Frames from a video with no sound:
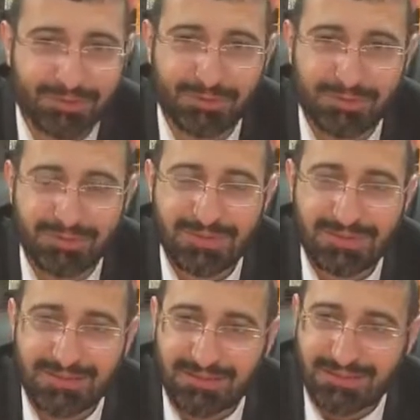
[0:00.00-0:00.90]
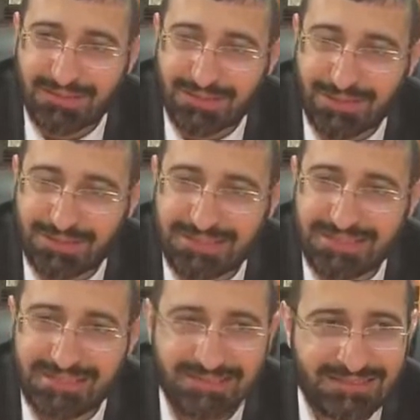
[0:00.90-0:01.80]
2.
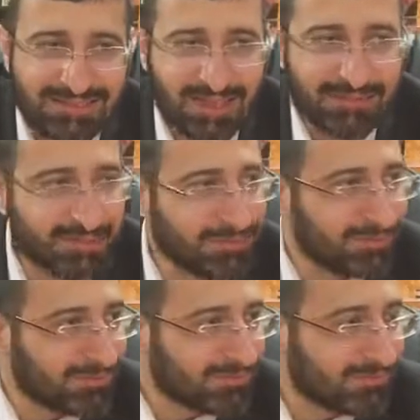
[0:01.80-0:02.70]
13 times 2.